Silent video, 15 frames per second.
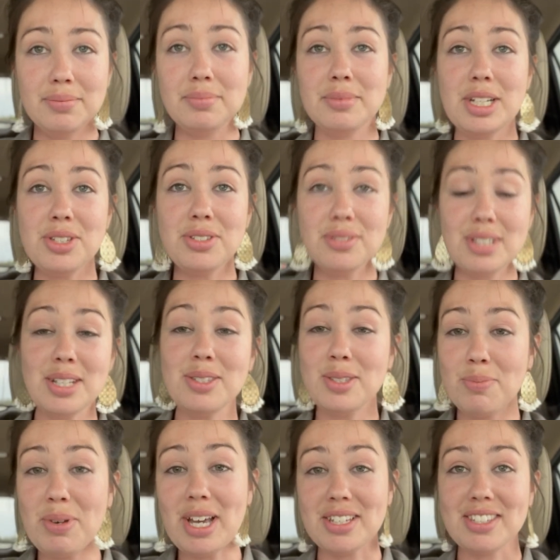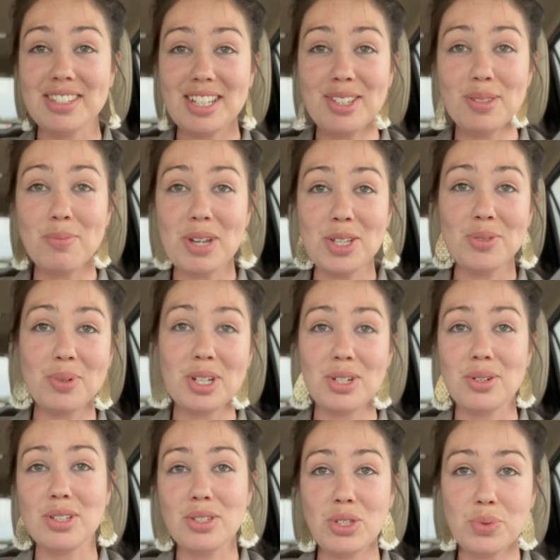That's the best. That's the best way to
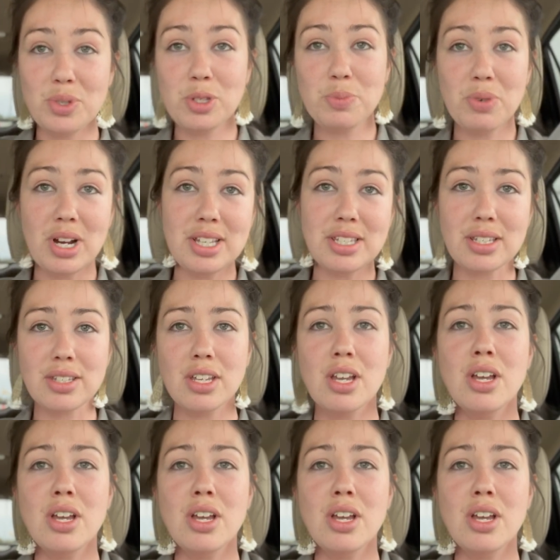do it. The Swiss process.